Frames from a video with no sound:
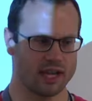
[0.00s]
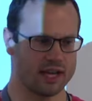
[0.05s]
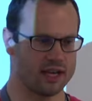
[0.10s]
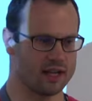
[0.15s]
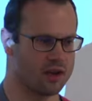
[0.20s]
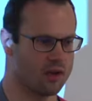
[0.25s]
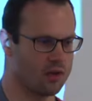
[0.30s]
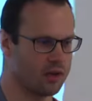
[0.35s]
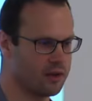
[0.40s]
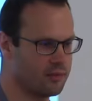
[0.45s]
any
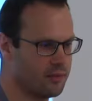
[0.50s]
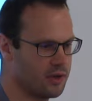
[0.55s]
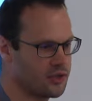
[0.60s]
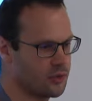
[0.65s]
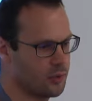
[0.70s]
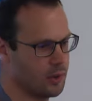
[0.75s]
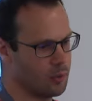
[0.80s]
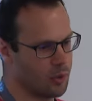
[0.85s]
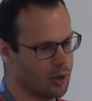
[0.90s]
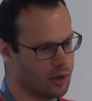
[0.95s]
calling convention
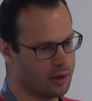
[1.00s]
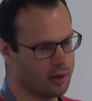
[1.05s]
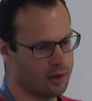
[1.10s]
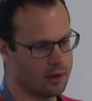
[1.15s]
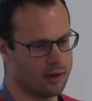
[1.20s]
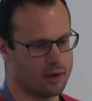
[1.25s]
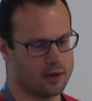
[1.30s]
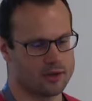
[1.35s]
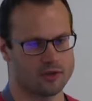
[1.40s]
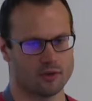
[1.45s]
we want.
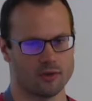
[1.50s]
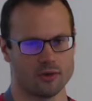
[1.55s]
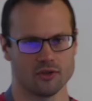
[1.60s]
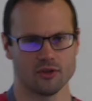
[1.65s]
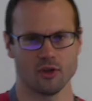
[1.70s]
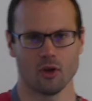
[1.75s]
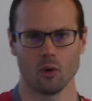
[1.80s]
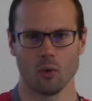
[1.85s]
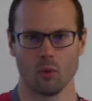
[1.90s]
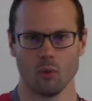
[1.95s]
So there's
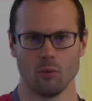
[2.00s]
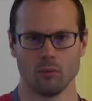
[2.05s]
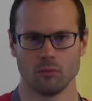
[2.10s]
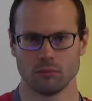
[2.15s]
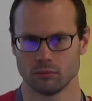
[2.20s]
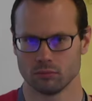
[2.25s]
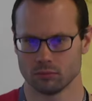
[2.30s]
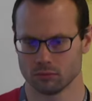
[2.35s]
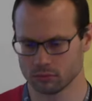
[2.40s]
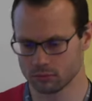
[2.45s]
no,
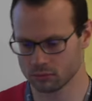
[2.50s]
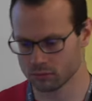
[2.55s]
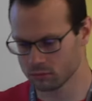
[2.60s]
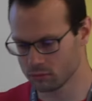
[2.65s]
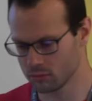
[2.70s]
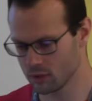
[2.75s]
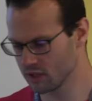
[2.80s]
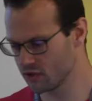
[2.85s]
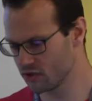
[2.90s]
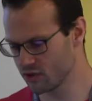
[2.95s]

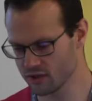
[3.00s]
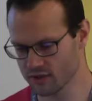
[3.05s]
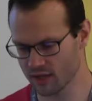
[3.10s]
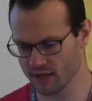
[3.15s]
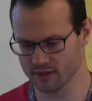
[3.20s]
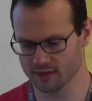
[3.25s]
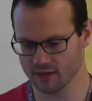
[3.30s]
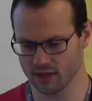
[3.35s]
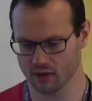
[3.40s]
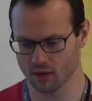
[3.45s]
it's just like a
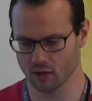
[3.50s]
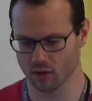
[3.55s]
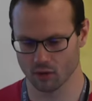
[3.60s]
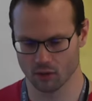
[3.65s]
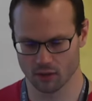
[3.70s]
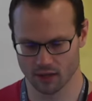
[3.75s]
C call.